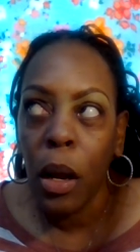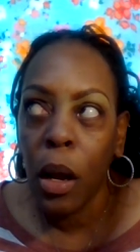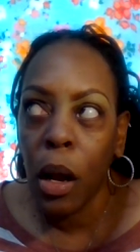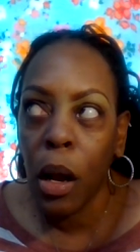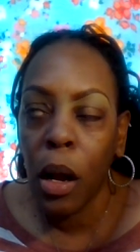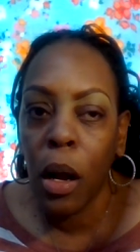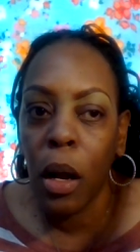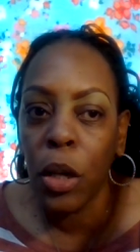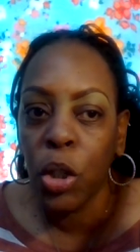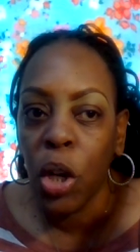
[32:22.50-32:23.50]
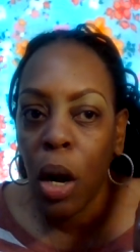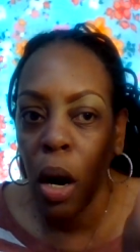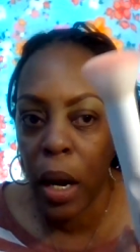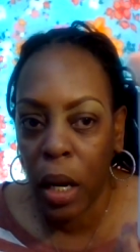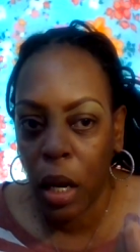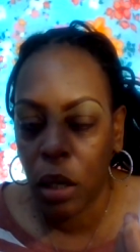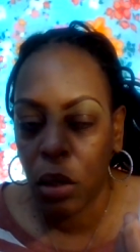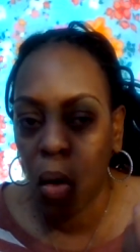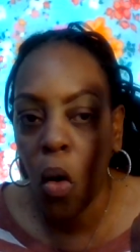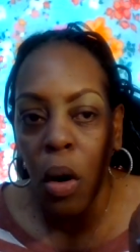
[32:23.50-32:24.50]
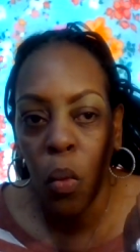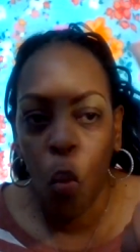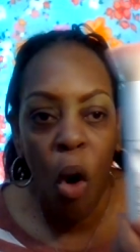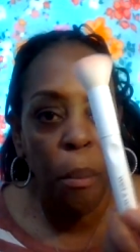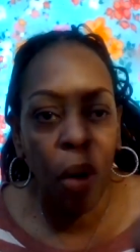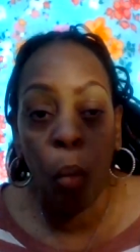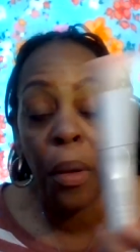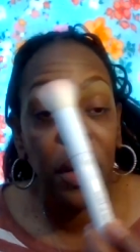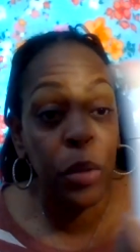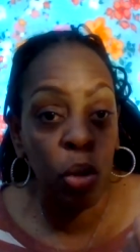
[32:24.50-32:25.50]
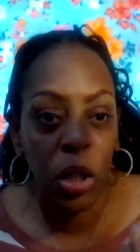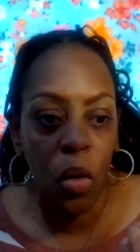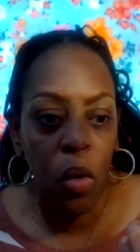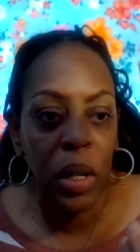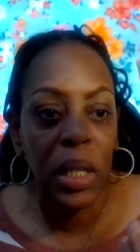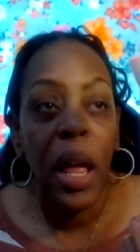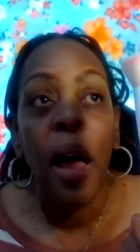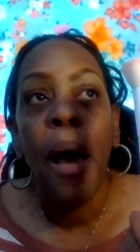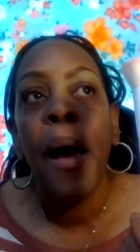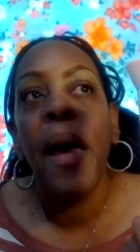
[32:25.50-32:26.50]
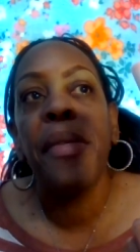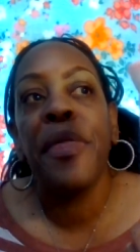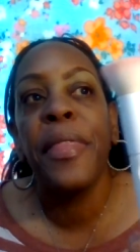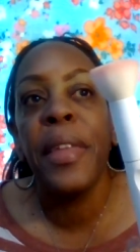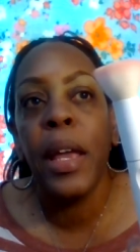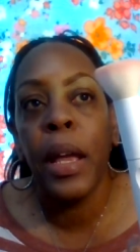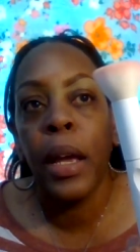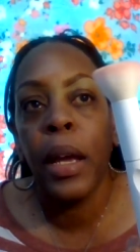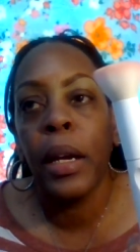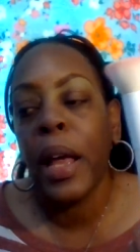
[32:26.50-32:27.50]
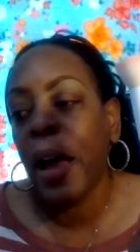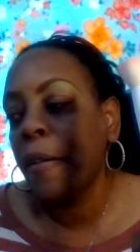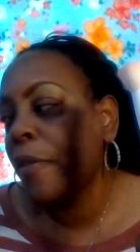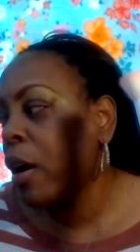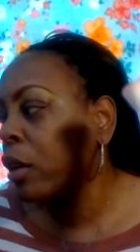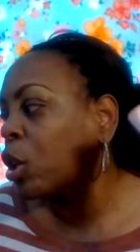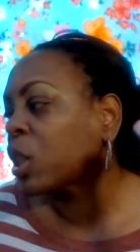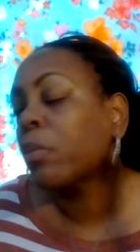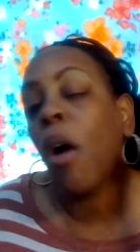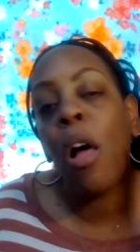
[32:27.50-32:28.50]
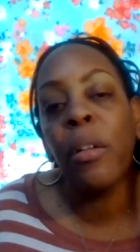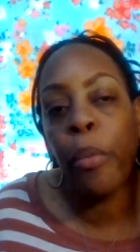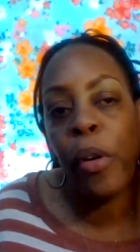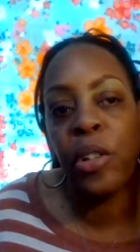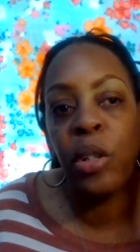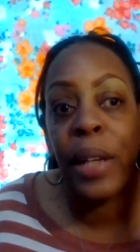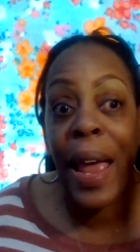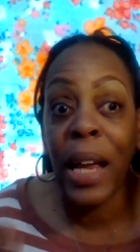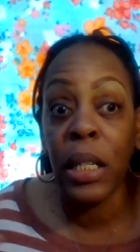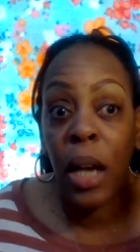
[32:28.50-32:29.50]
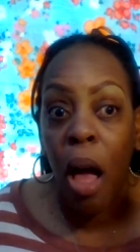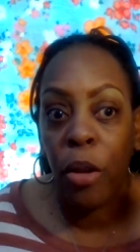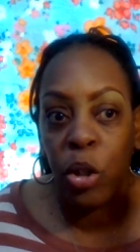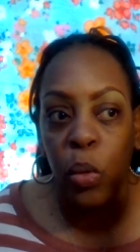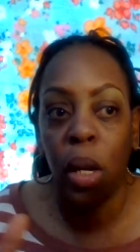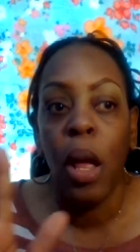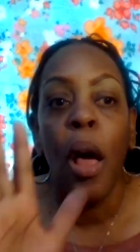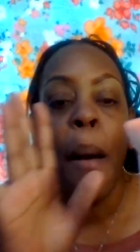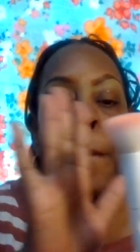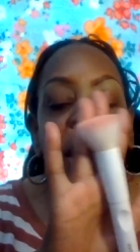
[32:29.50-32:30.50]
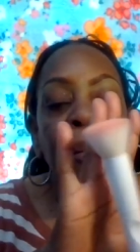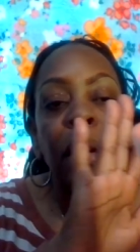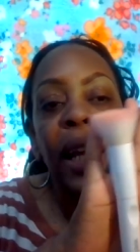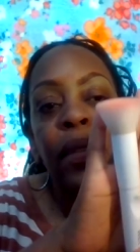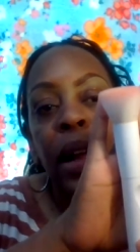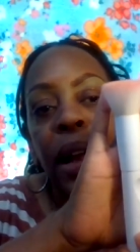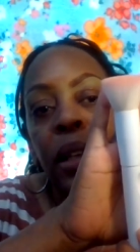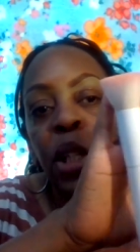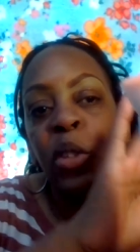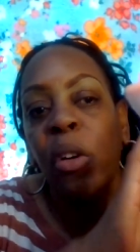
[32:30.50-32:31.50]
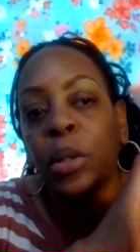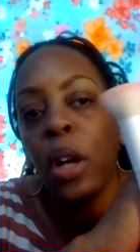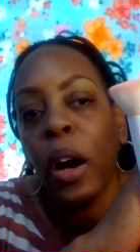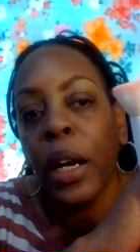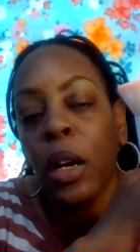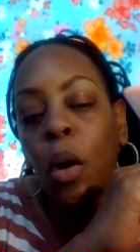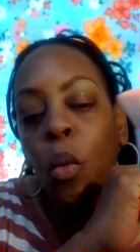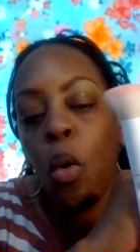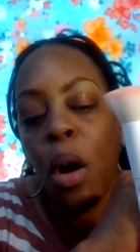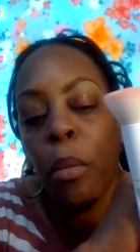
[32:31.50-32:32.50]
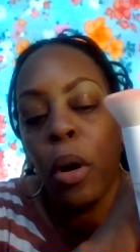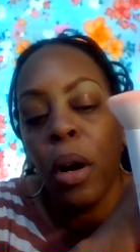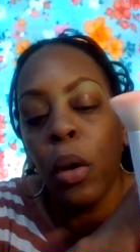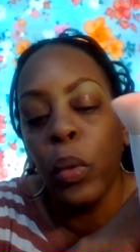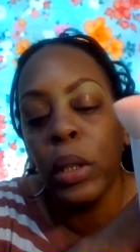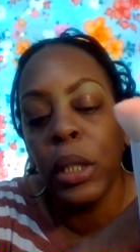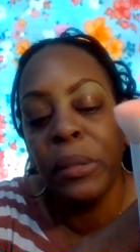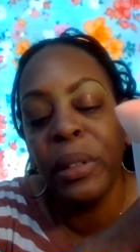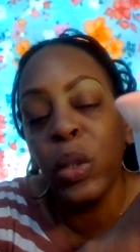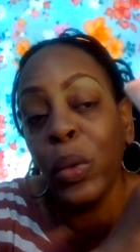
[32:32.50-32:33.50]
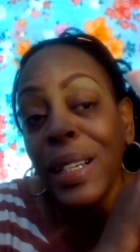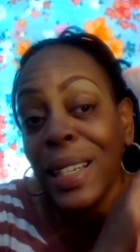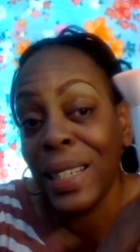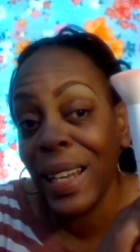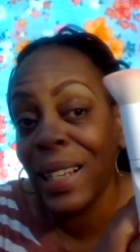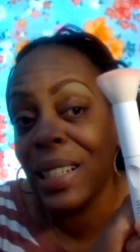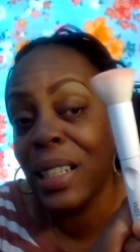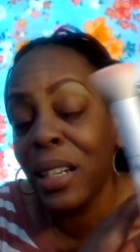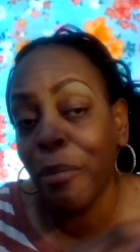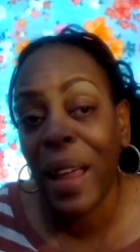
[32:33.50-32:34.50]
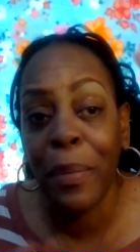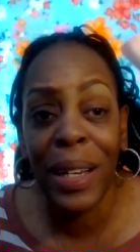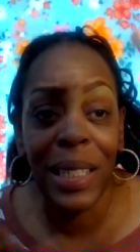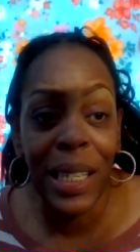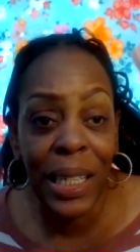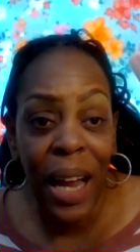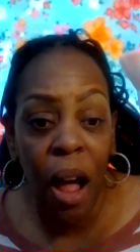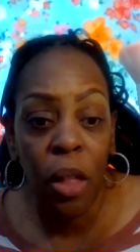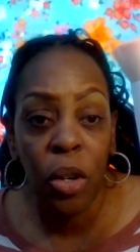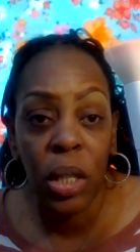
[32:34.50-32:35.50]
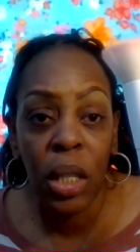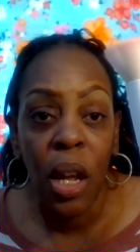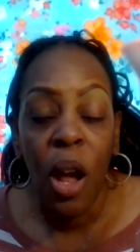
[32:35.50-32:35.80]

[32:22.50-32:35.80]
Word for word: uh, Target or Walmart, one and two stores, and then I found the smaller brushes at Dollar Tree. But I believe I got this from Target or Walmart, which is between six to maybe ten dollars